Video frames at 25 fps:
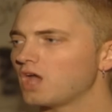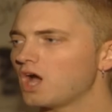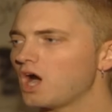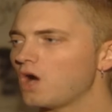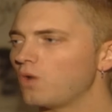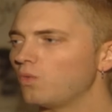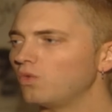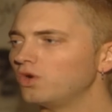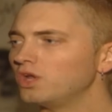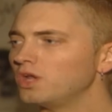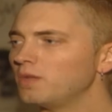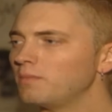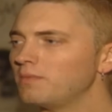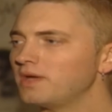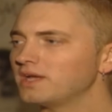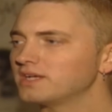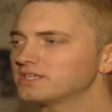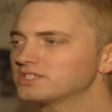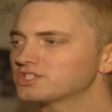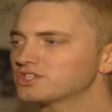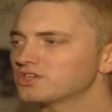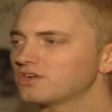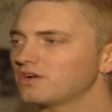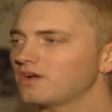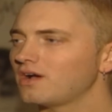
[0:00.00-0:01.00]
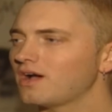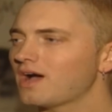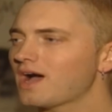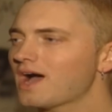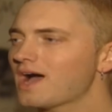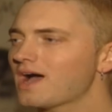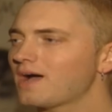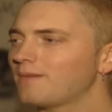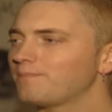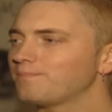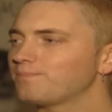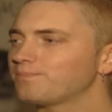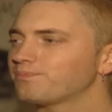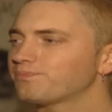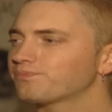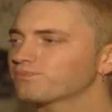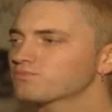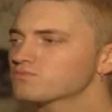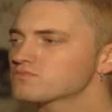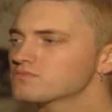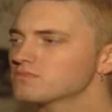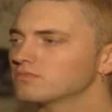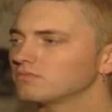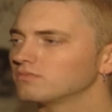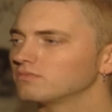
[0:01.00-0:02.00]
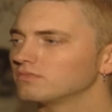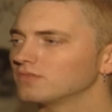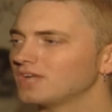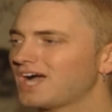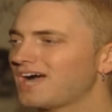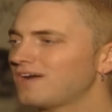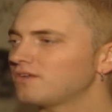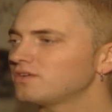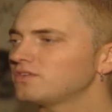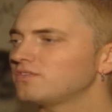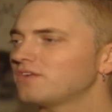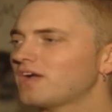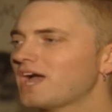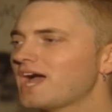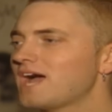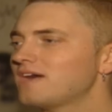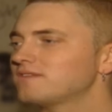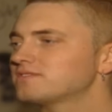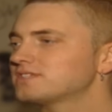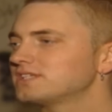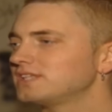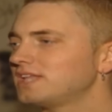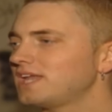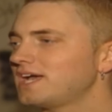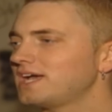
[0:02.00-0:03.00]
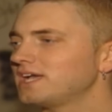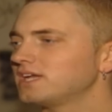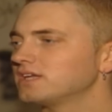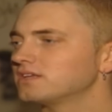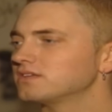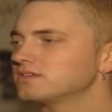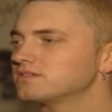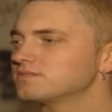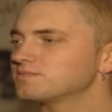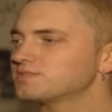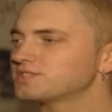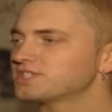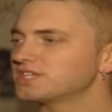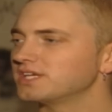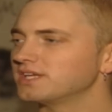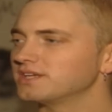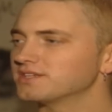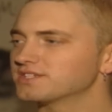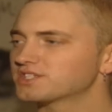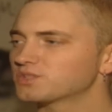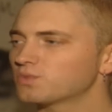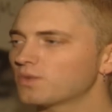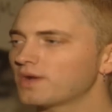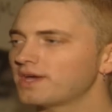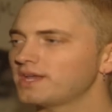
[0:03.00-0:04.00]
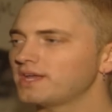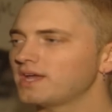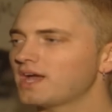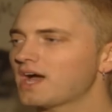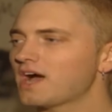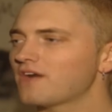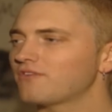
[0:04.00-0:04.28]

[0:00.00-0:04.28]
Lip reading: I want to make sure I don't even have to like sit and sweat it.